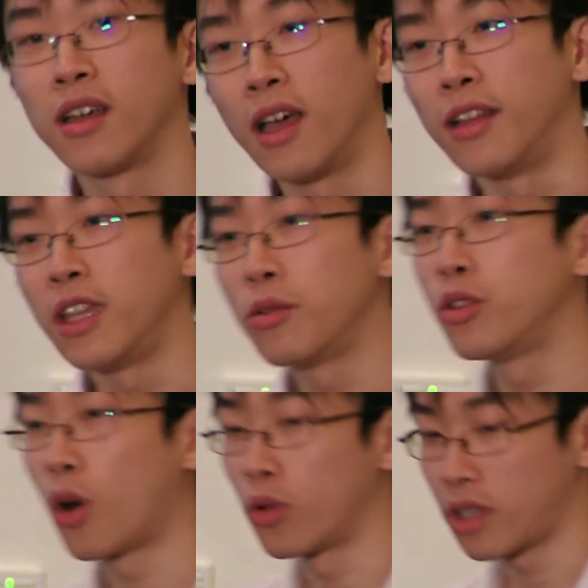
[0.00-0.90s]
a new
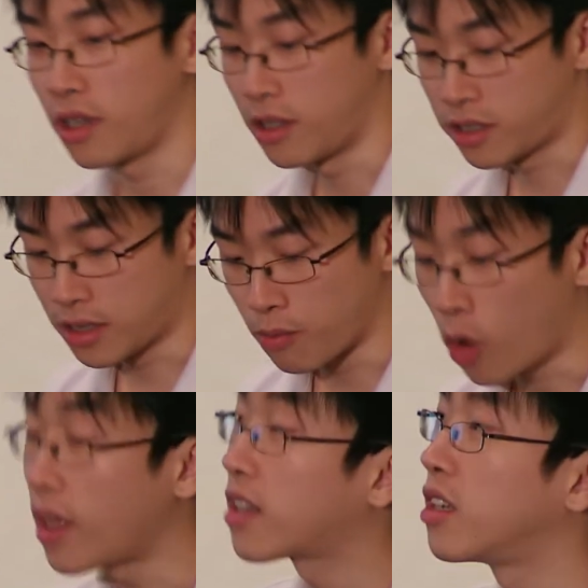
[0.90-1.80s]
node is more
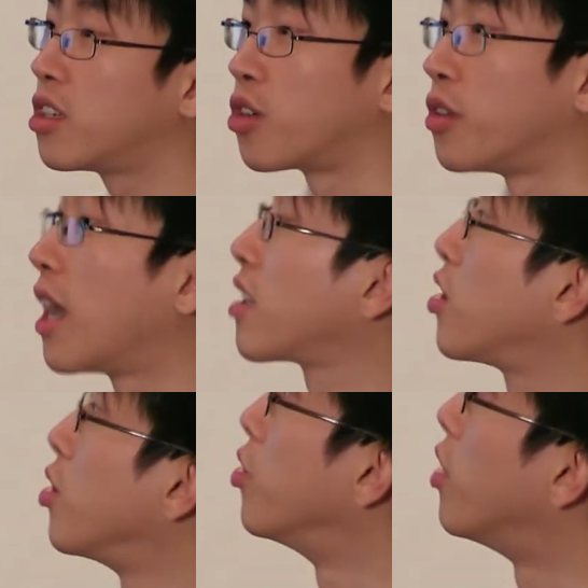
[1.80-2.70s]
likely to connect
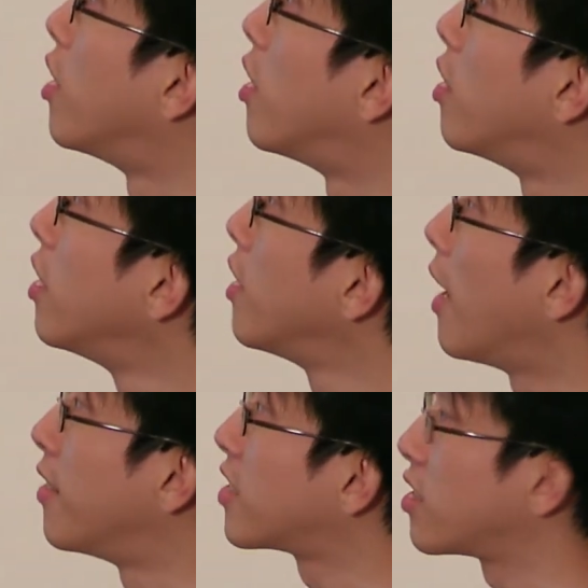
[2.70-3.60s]
to
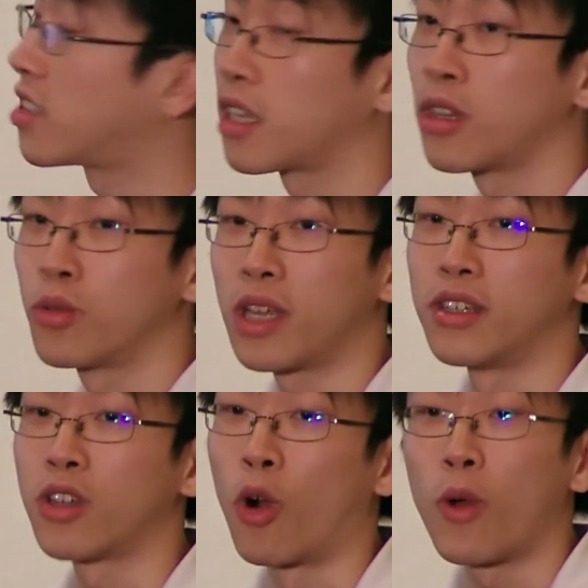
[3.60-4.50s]
an existing node that
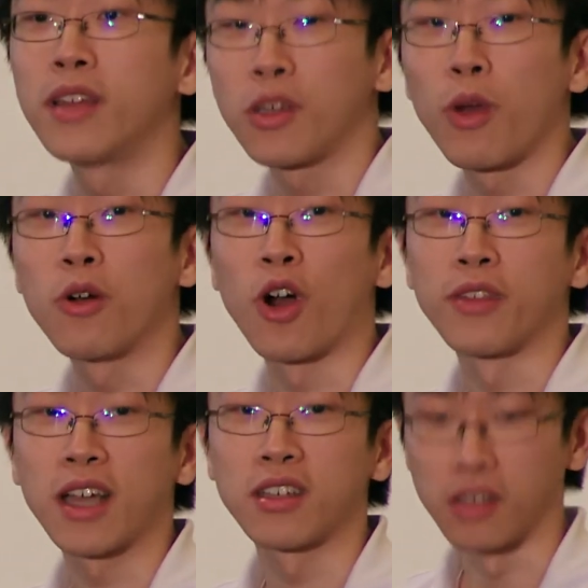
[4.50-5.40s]
is already well
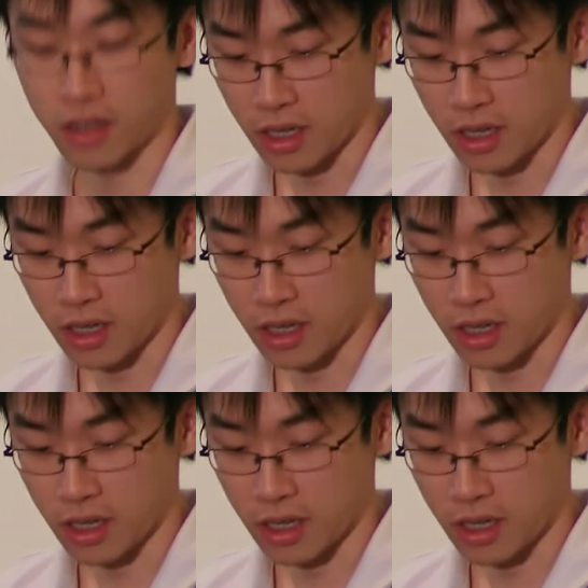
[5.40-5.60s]
connected.